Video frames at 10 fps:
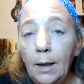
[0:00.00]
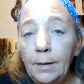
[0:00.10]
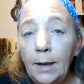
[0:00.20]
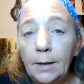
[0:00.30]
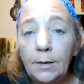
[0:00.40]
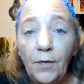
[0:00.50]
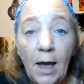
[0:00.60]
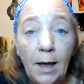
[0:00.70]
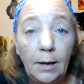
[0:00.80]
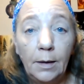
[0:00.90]
I'd like to
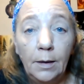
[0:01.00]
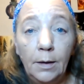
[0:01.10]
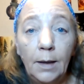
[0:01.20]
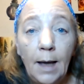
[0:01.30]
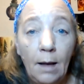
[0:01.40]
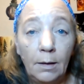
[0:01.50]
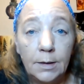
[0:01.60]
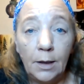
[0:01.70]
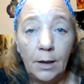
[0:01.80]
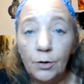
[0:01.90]
thank
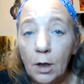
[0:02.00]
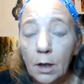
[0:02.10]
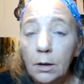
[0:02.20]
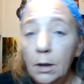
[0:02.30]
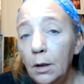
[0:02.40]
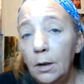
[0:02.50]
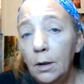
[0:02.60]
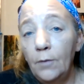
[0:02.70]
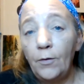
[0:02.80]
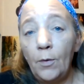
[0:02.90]
Alexandra
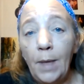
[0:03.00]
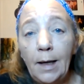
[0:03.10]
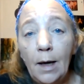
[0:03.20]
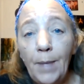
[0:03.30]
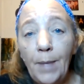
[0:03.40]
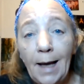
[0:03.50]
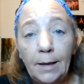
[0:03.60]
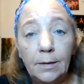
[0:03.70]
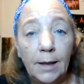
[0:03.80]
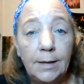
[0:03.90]
from Makeup
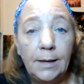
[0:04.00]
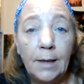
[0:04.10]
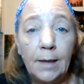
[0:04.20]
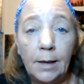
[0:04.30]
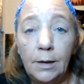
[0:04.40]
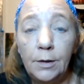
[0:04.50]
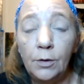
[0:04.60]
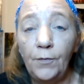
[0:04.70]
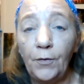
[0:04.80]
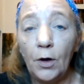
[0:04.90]
Addict
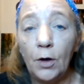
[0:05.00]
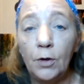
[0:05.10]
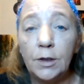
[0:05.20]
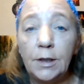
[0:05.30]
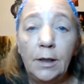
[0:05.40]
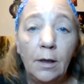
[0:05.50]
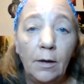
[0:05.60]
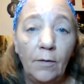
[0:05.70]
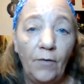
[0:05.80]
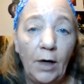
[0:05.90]
1992 for hosting
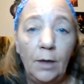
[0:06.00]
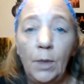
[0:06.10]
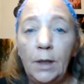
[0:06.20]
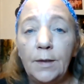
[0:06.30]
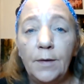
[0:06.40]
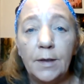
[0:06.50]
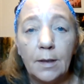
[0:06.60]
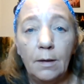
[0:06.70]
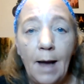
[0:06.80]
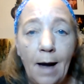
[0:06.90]
and inviting me to
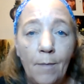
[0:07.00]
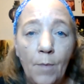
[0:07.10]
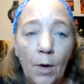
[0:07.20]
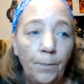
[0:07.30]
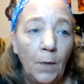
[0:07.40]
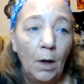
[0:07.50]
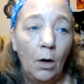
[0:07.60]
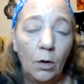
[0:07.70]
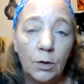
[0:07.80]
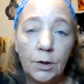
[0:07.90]
this collab.
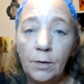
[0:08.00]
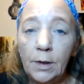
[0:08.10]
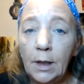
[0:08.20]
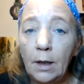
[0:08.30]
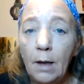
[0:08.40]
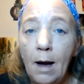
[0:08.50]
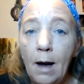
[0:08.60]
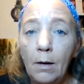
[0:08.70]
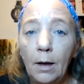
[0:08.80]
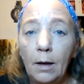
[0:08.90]
Also in the
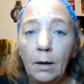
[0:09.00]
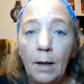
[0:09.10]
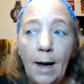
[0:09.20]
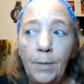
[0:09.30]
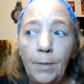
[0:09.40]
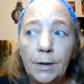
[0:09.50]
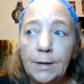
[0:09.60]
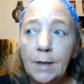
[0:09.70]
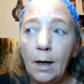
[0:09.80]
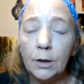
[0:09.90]
collab
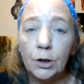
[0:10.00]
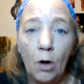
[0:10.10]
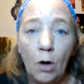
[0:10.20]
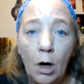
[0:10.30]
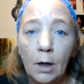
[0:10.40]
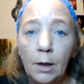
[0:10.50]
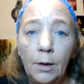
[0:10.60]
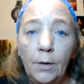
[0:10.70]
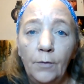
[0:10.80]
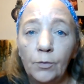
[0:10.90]
is Shar
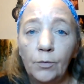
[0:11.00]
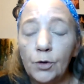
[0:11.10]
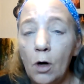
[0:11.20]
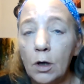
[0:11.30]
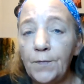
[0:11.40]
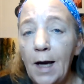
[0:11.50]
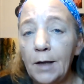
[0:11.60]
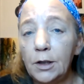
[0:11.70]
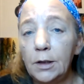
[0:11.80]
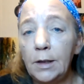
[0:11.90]
from Shar's
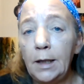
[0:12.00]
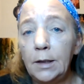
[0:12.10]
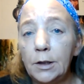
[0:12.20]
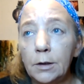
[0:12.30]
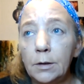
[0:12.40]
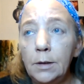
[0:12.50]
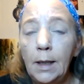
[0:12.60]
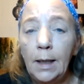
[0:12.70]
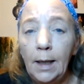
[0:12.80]
Fashion Nation,